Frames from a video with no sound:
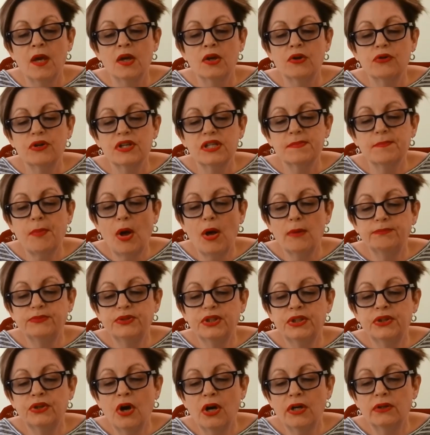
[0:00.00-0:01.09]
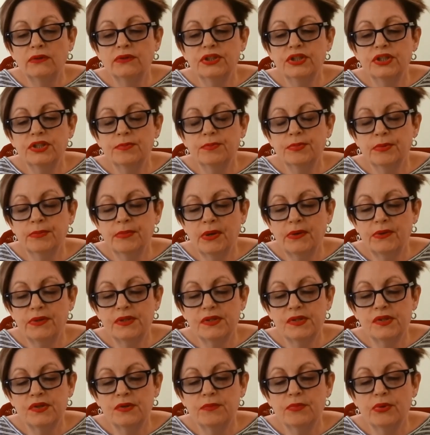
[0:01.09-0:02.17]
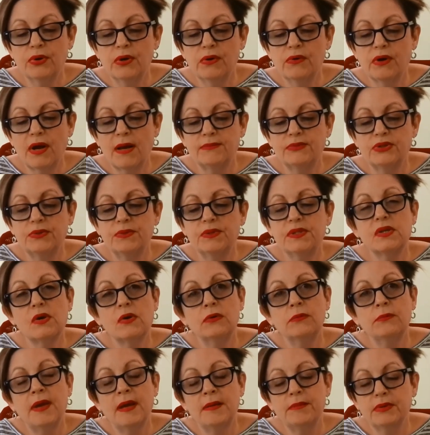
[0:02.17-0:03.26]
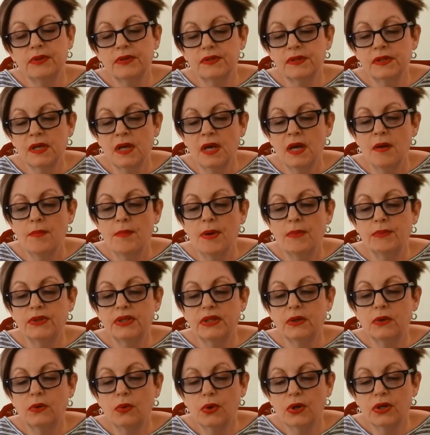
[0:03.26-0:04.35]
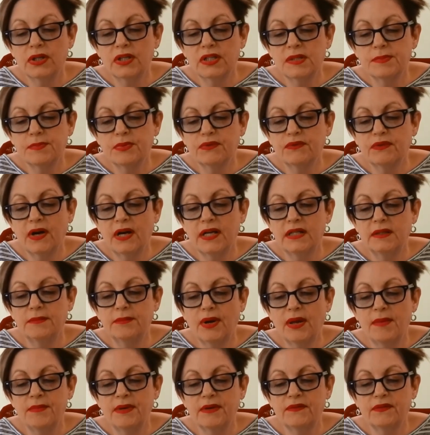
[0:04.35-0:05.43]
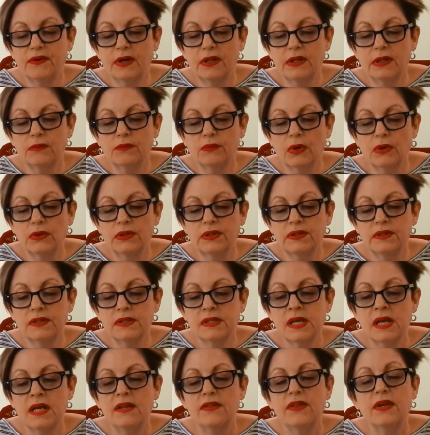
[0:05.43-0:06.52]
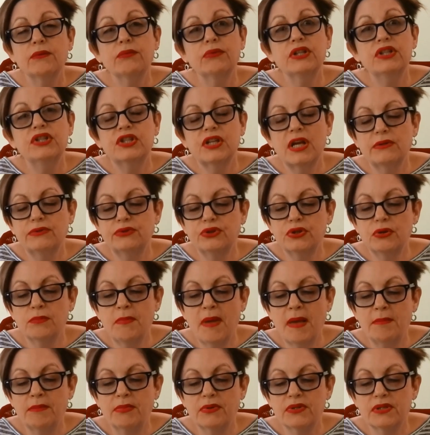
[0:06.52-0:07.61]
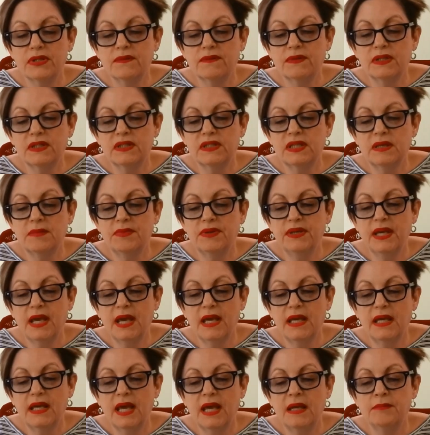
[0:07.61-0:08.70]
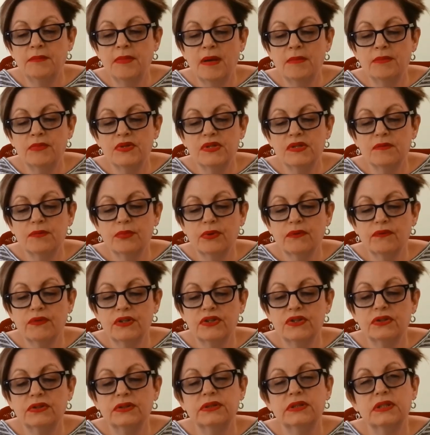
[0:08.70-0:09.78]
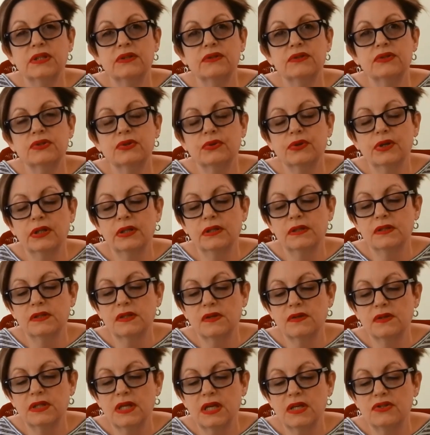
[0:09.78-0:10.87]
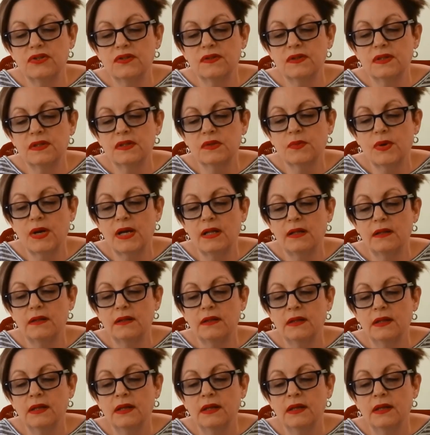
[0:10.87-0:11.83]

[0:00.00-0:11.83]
CRISP opted not only to promote its new program to its own members, but with the coordinates provided by McFarland Rowlands, they reached out to members of the CPA and members of provincial and territorial associations as well.